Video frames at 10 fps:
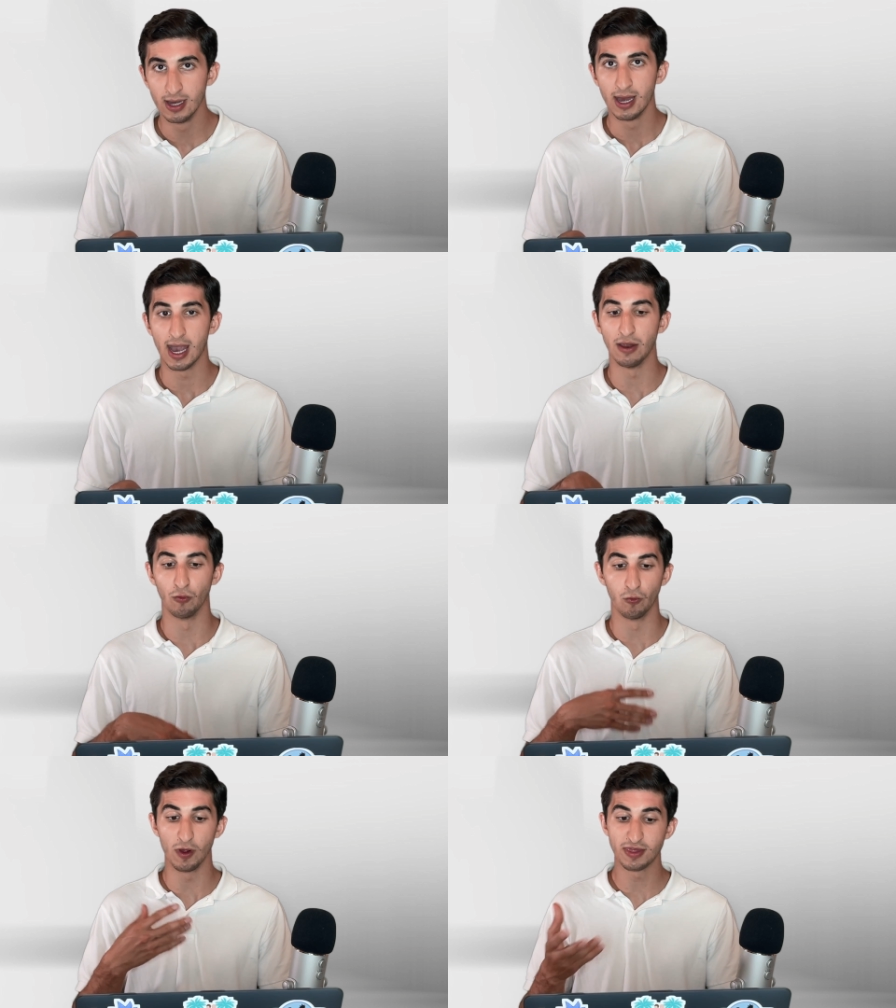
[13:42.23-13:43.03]

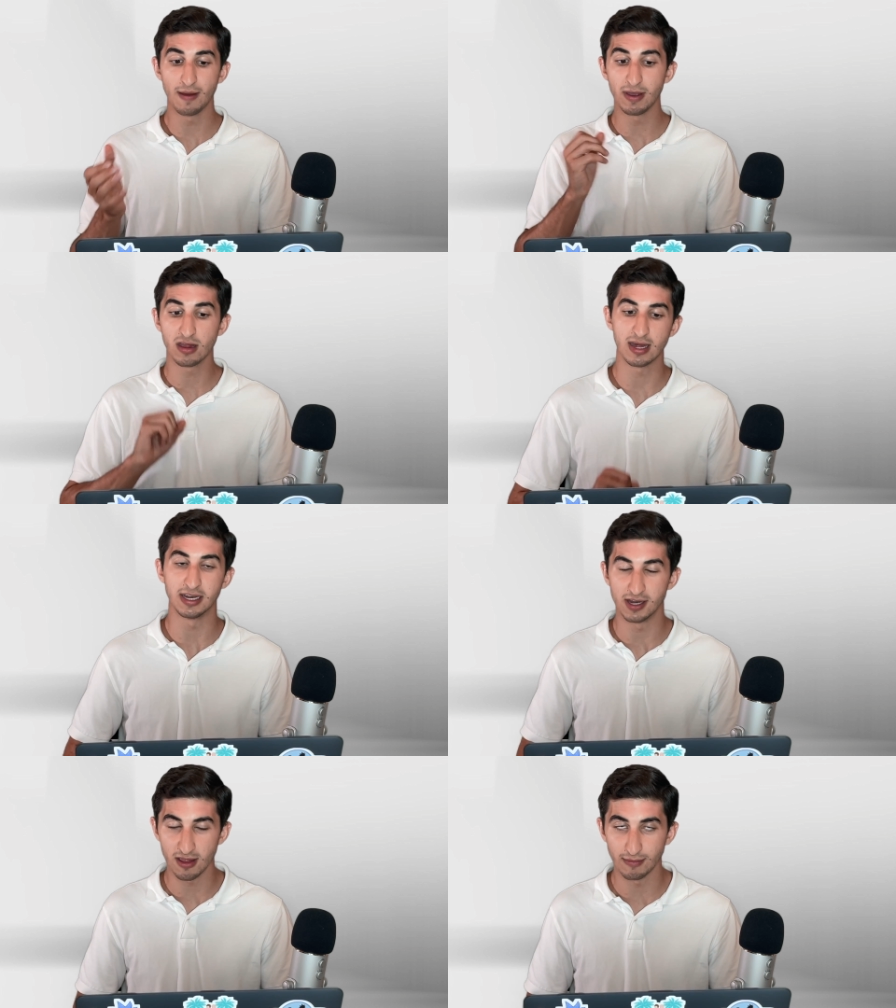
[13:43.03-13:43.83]
And with that being said, it
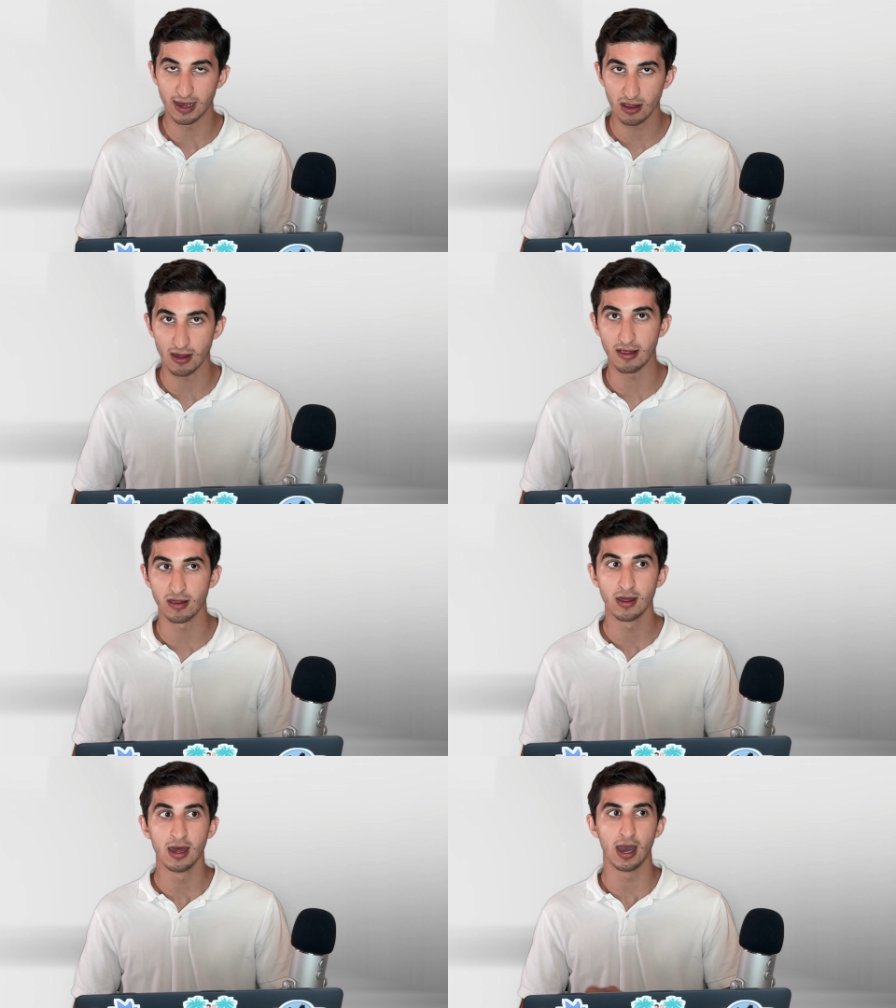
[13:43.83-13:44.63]
doesn't make sense
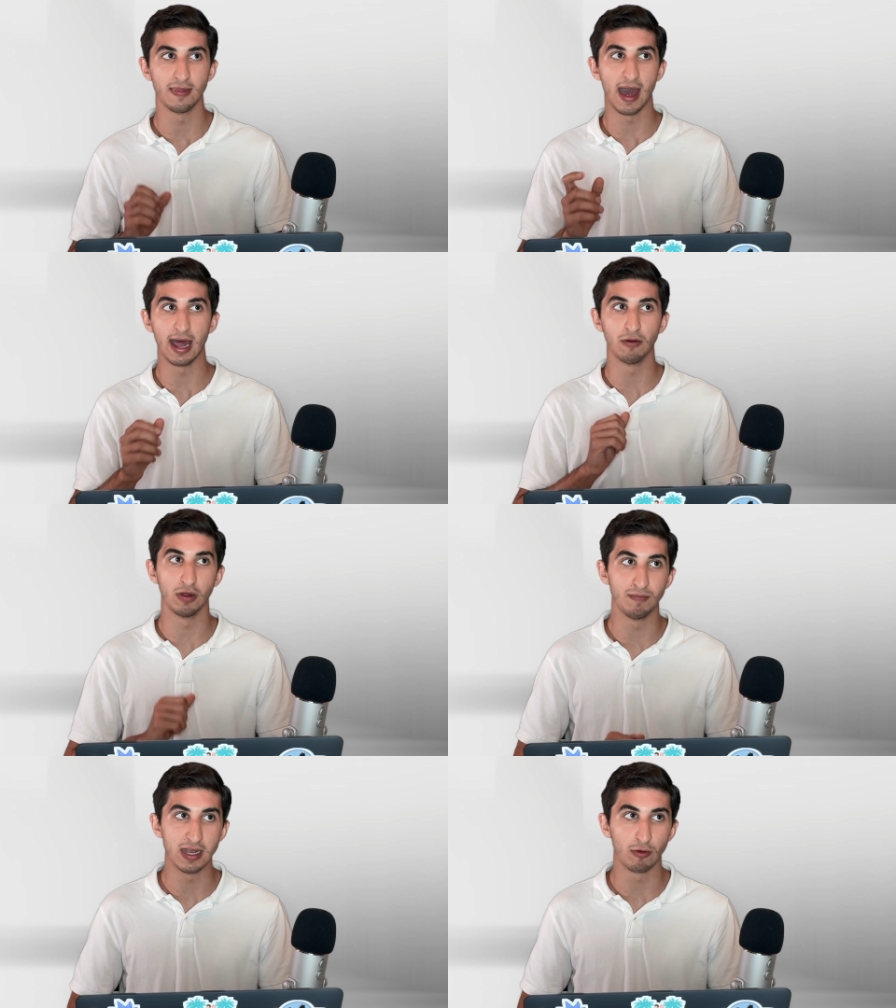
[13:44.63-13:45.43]
that it would
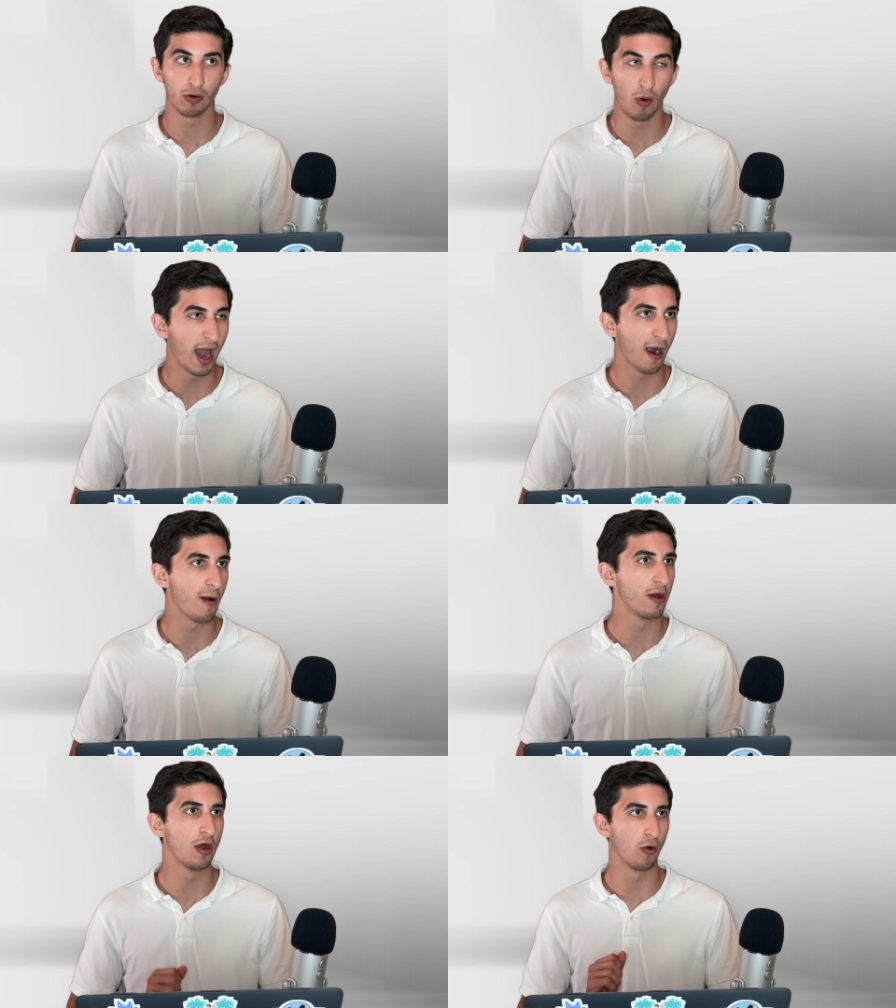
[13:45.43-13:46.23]
be
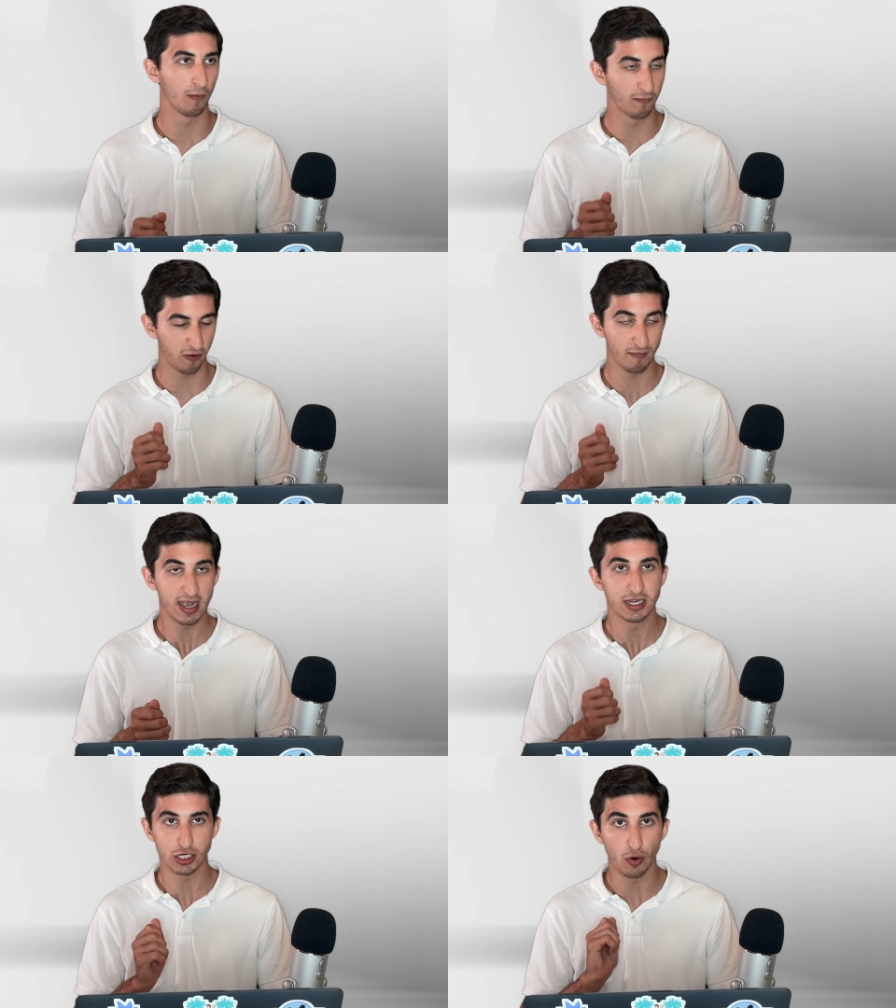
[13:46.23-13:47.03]
required for me
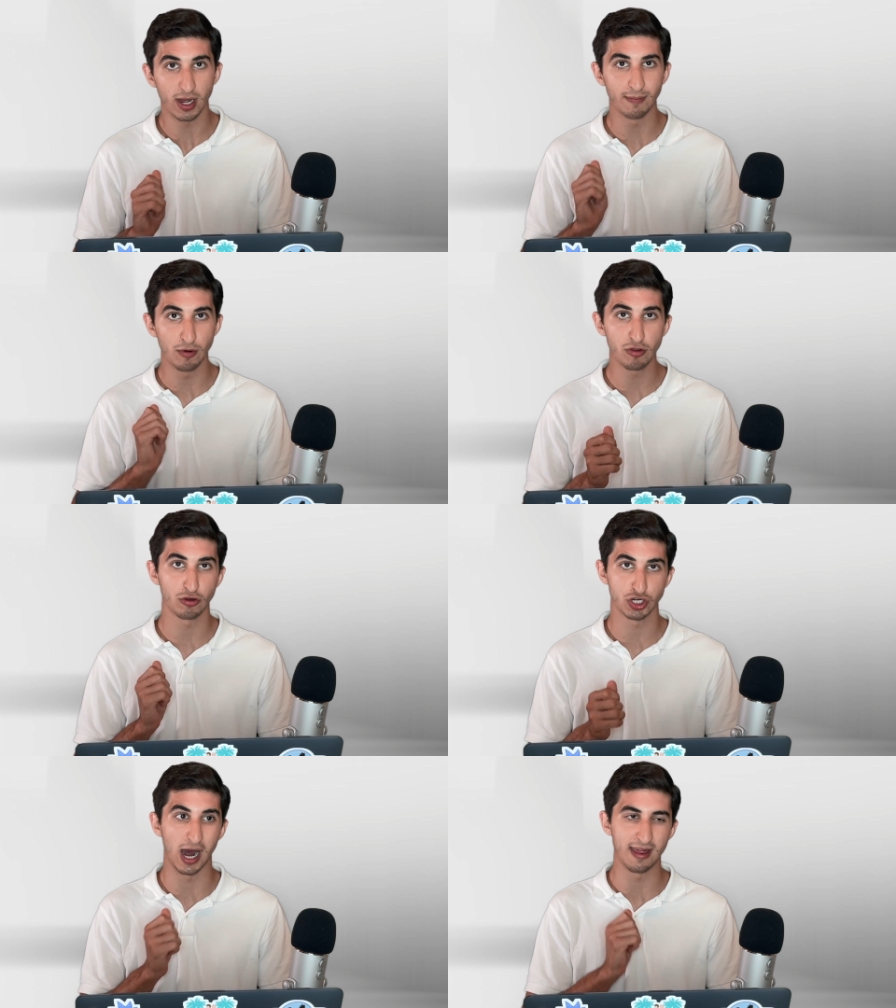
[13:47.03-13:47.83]
to go get a booster
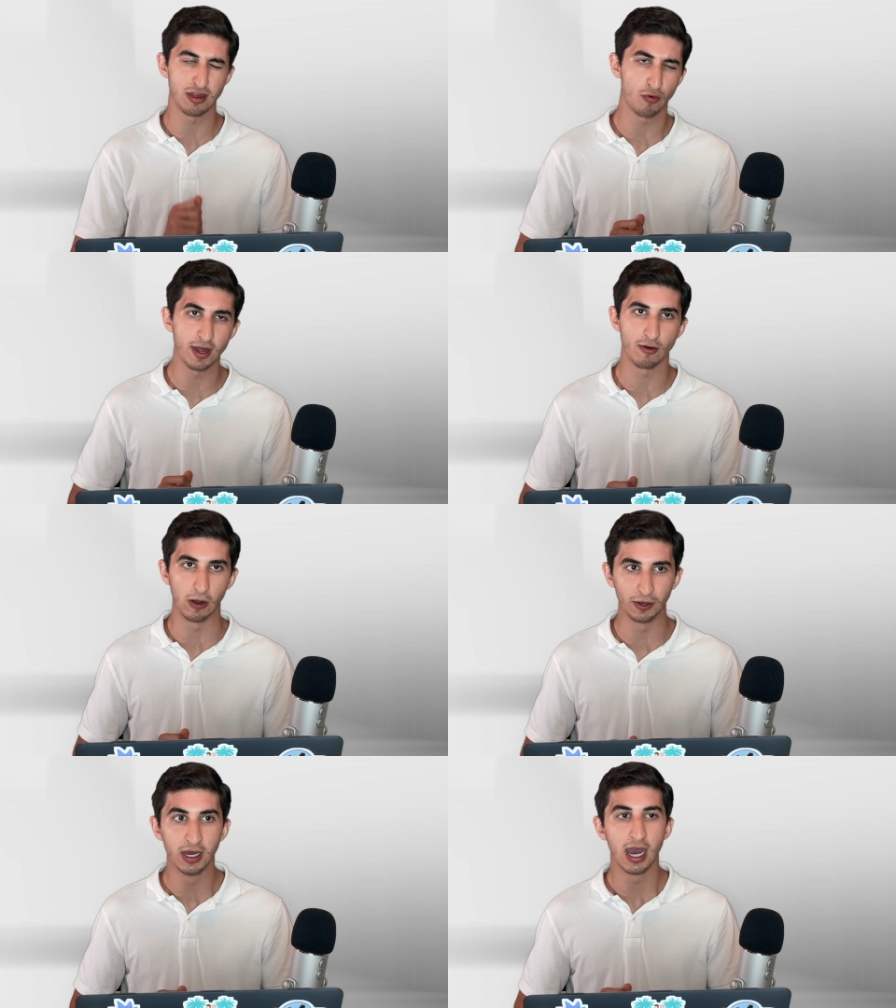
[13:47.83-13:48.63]
shot, it's a
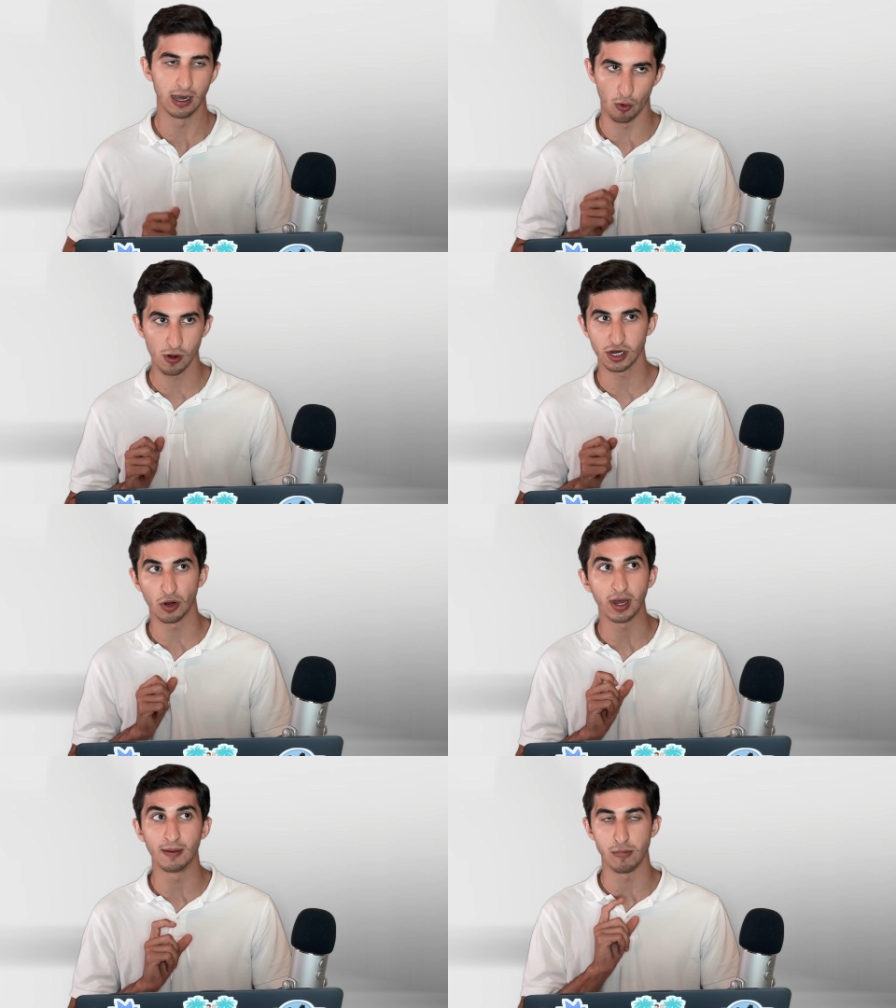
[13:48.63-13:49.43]
20-year-old, in order to go
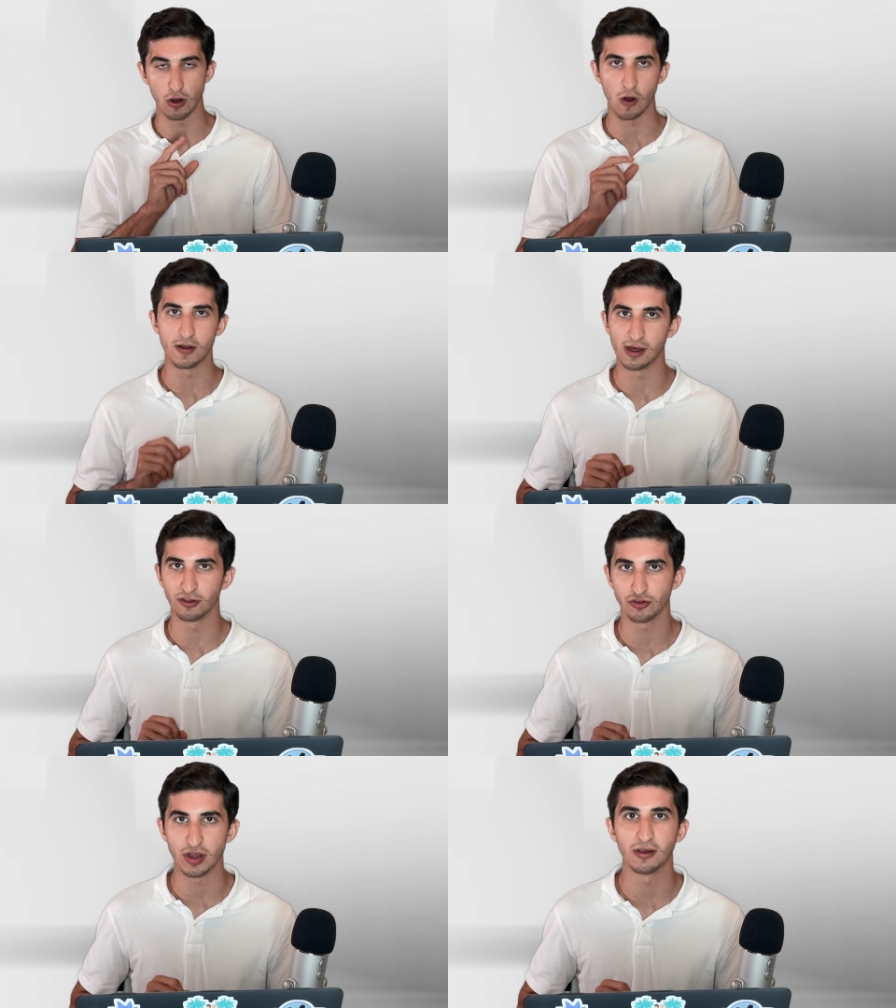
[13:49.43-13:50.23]
get a burger down the
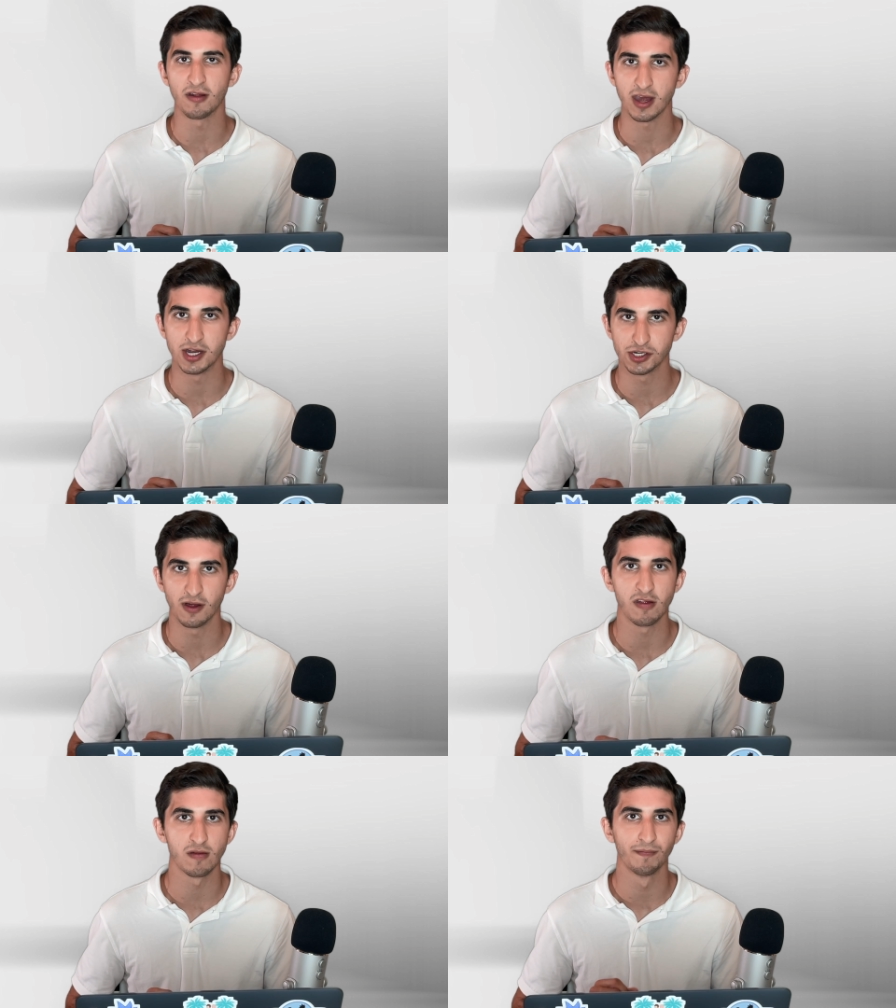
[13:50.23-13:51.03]
street in Los
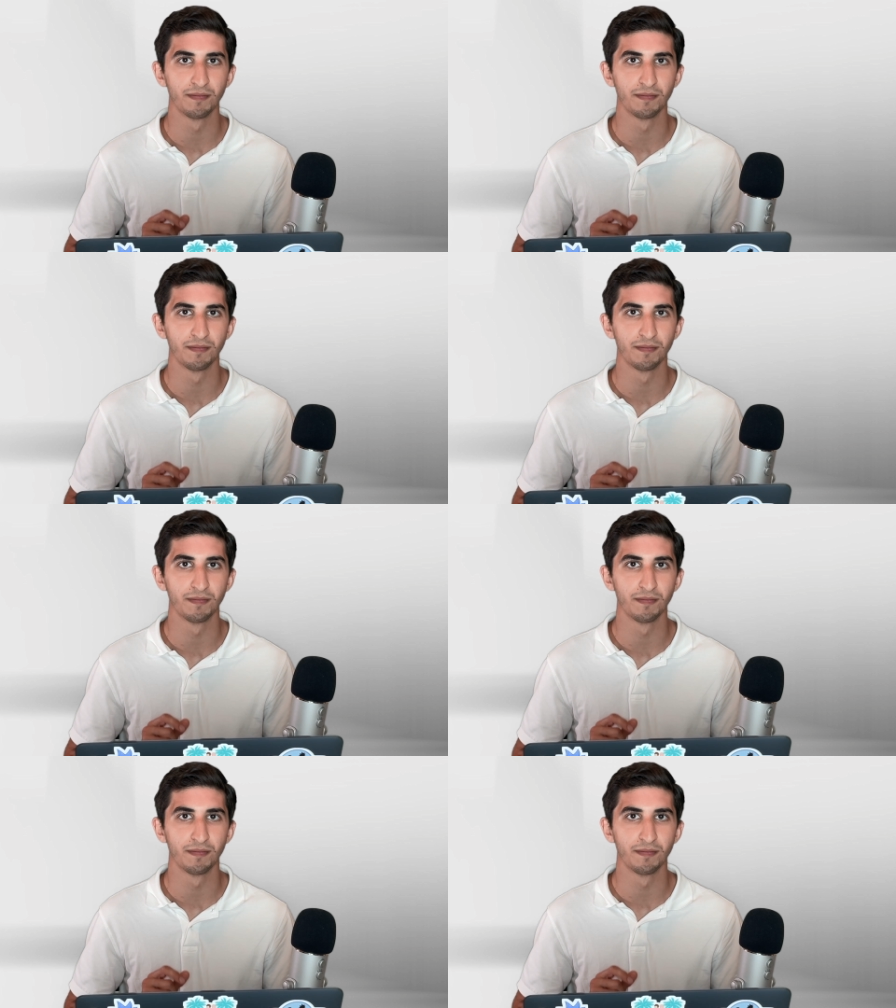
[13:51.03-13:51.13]
Angeles.